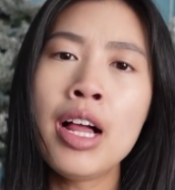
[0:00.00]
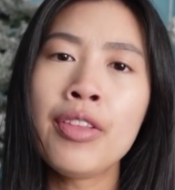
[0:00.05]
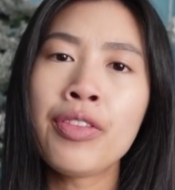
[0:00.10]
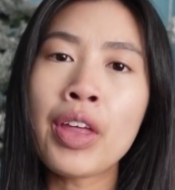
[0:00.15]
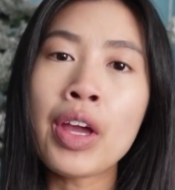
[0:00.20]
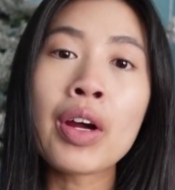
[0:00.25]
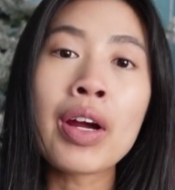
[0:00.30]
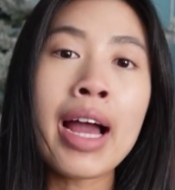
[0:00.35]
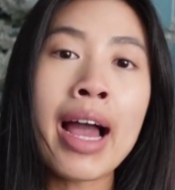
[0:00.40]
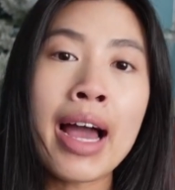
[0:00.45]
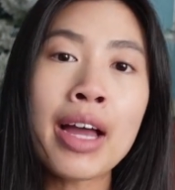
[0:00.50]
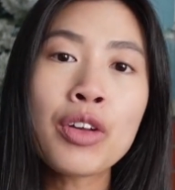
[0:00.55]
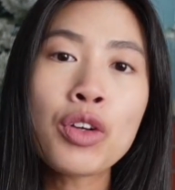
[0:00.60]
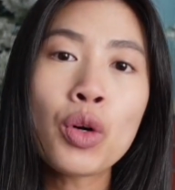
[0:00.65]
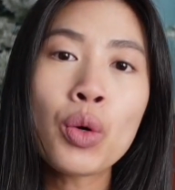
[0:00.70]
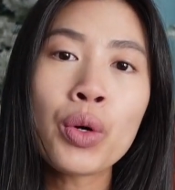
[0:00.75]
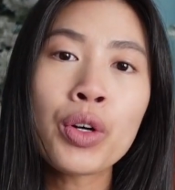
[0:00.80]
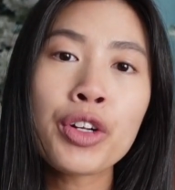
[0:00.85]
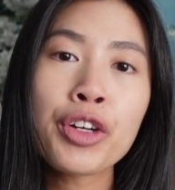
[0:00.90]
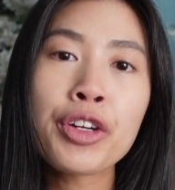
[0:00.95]
They're
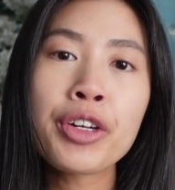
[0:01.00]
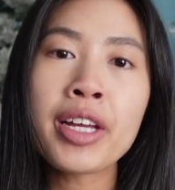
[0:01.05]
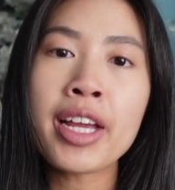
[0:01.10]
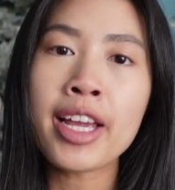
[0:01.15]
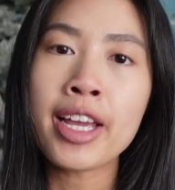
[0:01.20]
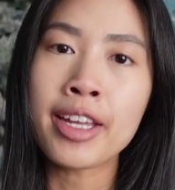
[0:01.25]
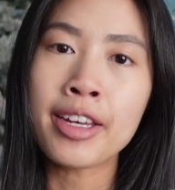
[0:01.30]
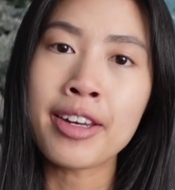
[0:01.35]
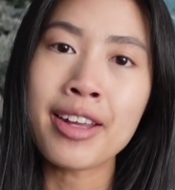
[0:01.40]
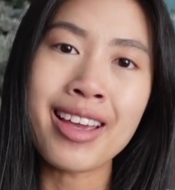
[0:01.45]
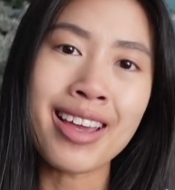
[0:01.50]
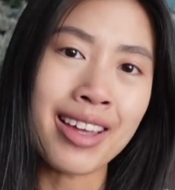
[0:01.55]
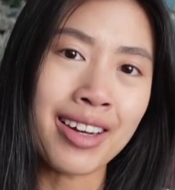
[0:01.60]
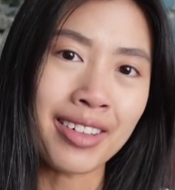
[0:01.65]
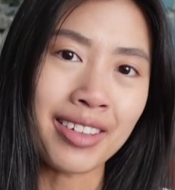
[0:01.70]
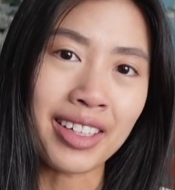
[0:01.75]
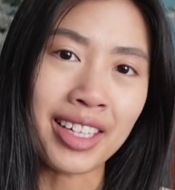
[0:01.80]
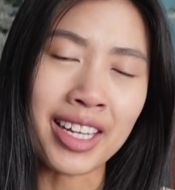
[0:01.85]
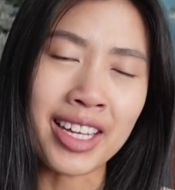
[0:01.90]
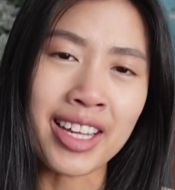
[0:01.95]
headquartered in
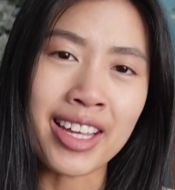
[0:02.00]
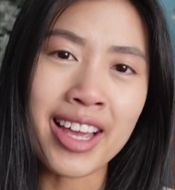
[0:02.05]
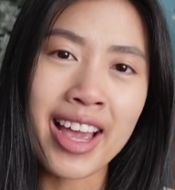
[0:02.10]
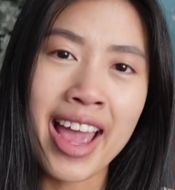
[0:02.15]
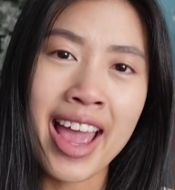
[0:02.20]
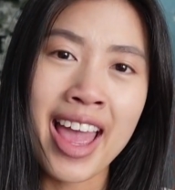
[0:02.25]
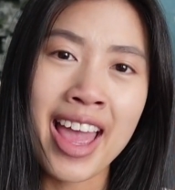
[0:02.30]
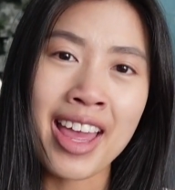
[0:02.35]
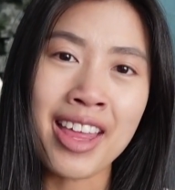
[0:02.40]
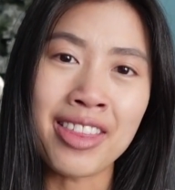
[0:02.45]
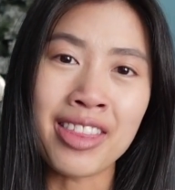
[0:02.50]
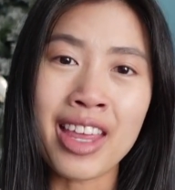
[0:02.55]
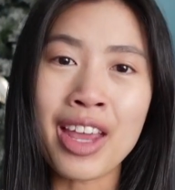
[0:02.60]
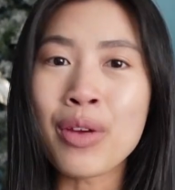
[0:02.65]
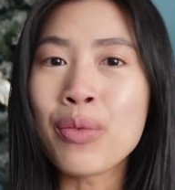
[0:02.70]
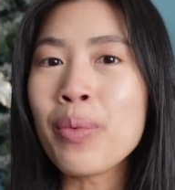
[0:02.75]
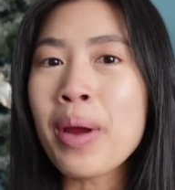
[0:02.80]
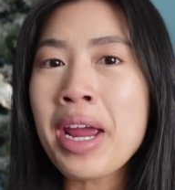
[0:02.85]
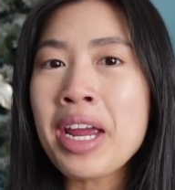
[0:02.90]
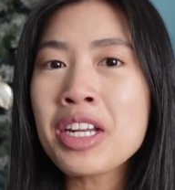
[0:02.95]
Italy and
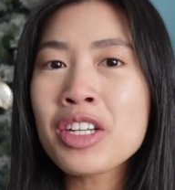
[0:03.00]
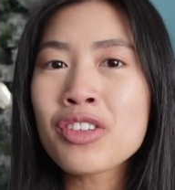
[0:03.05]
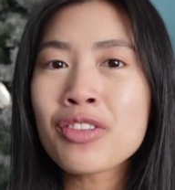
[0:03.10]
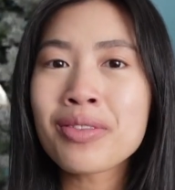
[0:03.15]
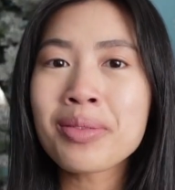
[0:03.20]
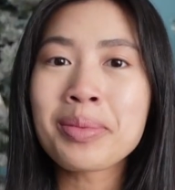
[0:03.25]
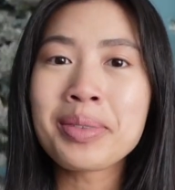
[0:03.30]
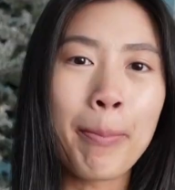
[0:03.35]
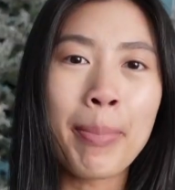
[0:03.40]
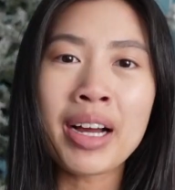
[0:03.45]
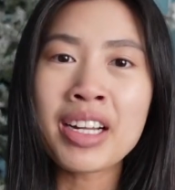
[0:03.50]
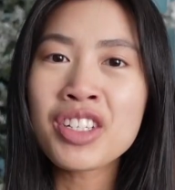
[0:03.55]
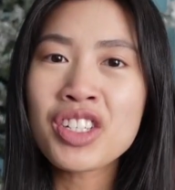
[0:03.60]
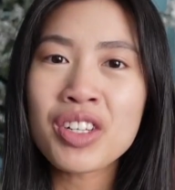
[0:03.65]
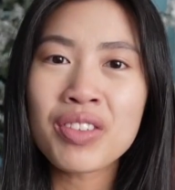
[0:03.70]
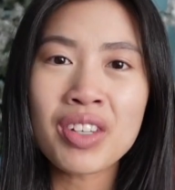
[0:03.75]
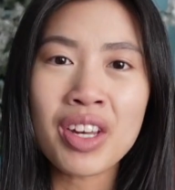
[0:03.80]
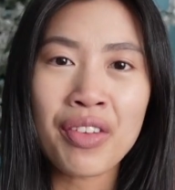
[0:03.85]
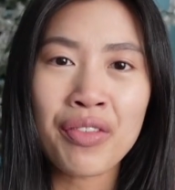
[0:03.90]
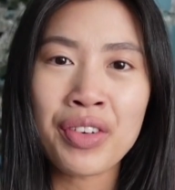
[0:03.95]
they range from a bunch
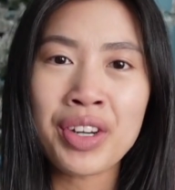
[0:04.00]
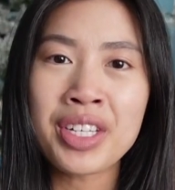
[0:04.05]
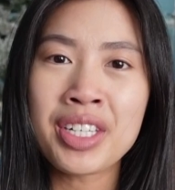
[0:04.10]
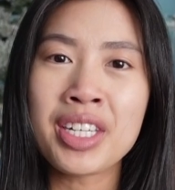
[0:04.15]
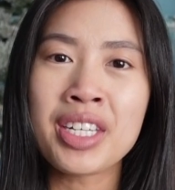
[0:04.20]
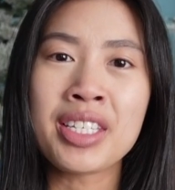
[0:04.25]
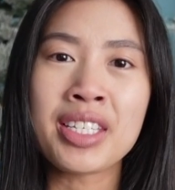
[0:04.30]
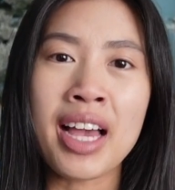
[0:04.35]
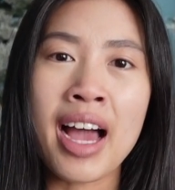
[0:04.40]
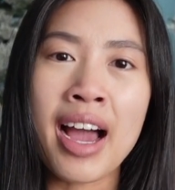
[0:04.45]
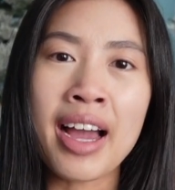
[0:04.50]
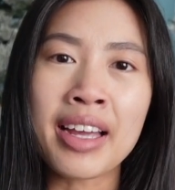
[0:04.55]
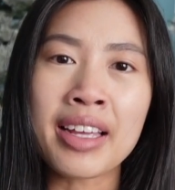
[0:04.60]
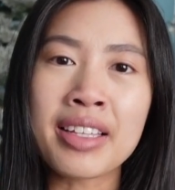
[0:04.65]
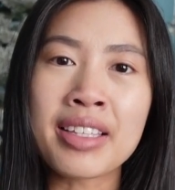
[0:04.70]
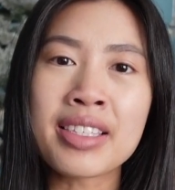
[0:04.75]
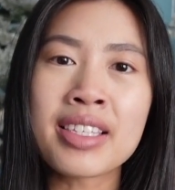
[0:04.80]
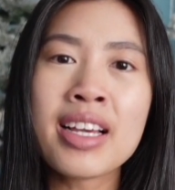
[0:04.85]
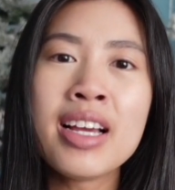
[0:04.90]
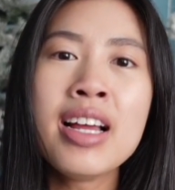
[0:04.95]
of different
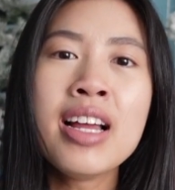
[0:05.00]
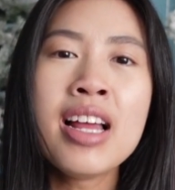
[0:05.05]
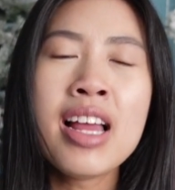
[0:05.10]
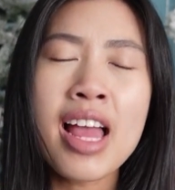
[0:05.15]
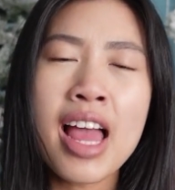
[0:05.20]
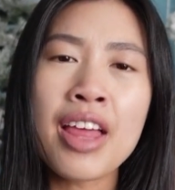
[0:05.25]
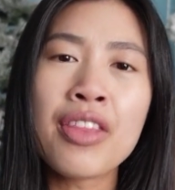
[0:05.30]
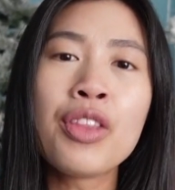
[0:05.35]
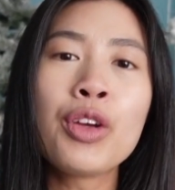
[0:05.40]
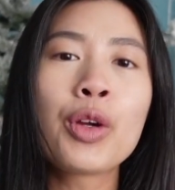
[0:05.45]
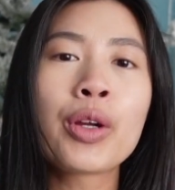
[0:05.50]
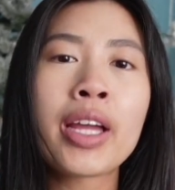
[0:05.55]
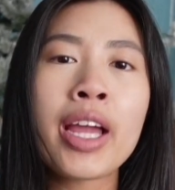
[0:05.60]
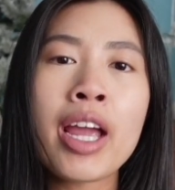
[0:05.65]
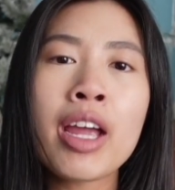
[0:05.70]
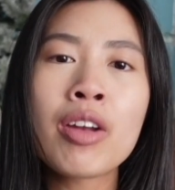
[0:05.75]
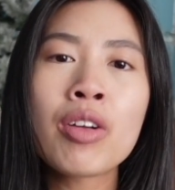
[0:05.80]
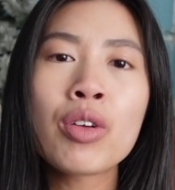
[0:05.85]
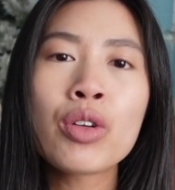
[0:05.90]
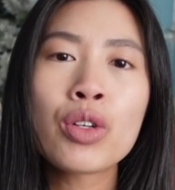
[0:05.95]
designs, and they're
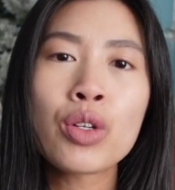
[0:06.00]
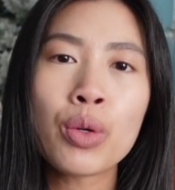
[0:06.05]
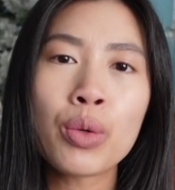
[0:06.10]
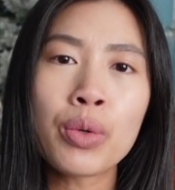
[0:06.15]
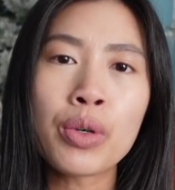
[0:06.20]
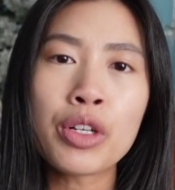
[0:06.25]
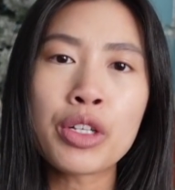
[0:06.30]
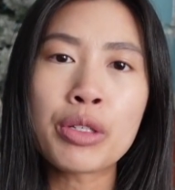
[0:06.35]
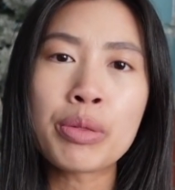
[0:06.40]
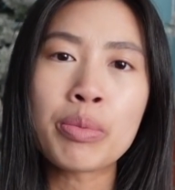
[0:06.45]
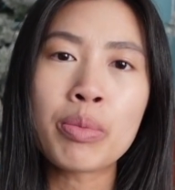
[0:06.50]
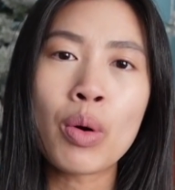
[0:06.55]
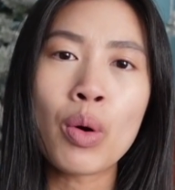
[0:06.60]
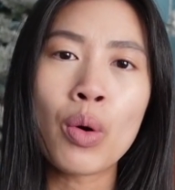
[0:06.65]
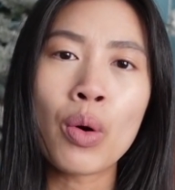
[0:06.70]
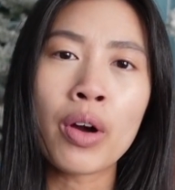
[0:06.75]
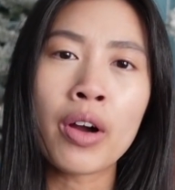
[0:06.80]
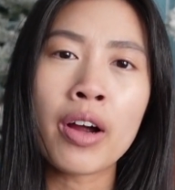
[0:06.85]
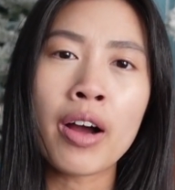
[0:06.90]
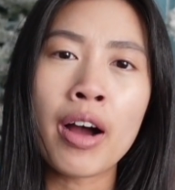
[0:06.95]
catered towards
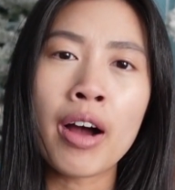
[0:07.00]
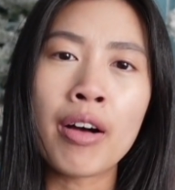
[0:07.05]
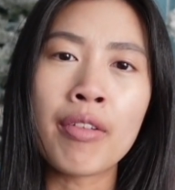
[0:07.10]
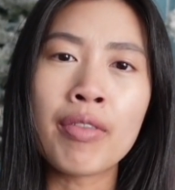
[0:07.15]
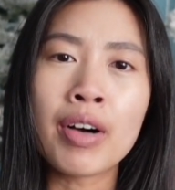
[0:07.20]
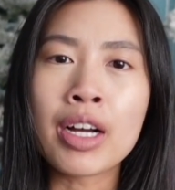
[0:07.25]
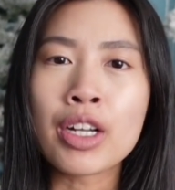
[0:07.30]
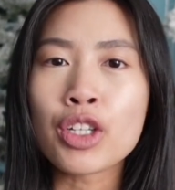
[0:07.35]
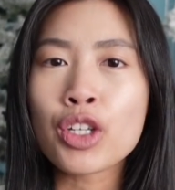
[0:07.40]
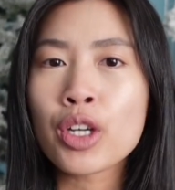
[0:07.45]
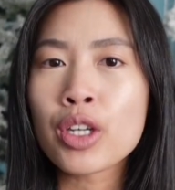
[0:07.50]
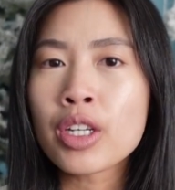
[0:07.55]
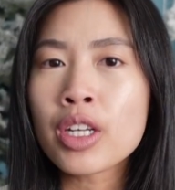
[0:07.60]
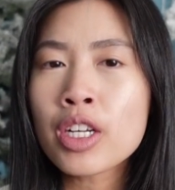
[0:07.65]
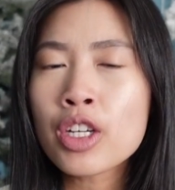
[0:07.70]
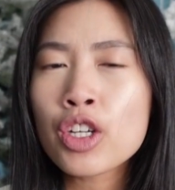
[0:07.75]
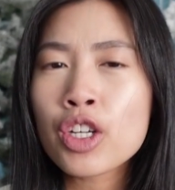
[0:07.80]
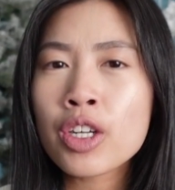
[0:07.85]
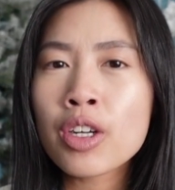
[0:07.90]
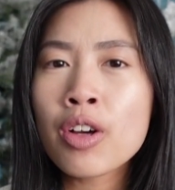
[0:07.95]
more of a
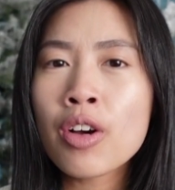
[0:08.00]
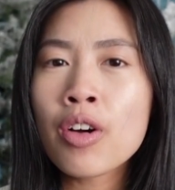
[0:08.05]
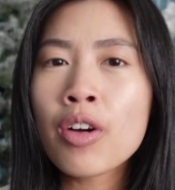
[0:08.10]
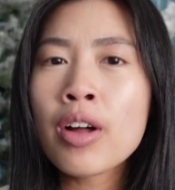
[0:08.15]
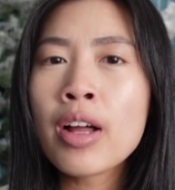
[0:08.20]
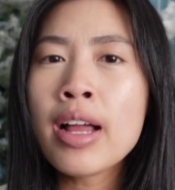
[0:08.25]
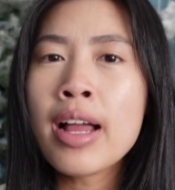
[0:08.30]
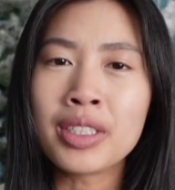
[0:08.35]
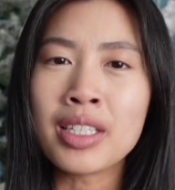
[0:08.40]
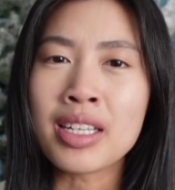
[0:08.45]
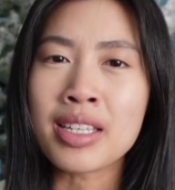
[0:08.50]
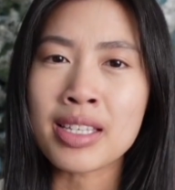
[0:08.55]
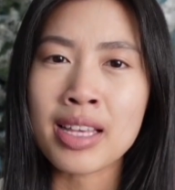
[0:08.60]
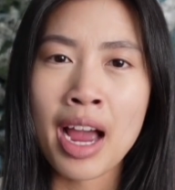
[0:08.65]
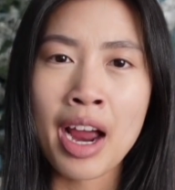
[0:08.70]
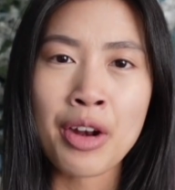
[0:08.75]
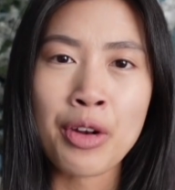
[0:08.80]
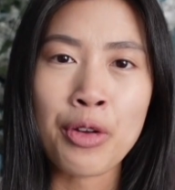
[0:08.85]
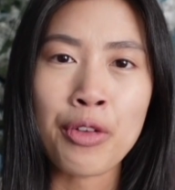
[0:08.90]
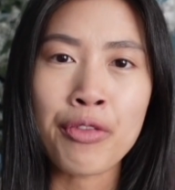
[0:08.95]
traditional designer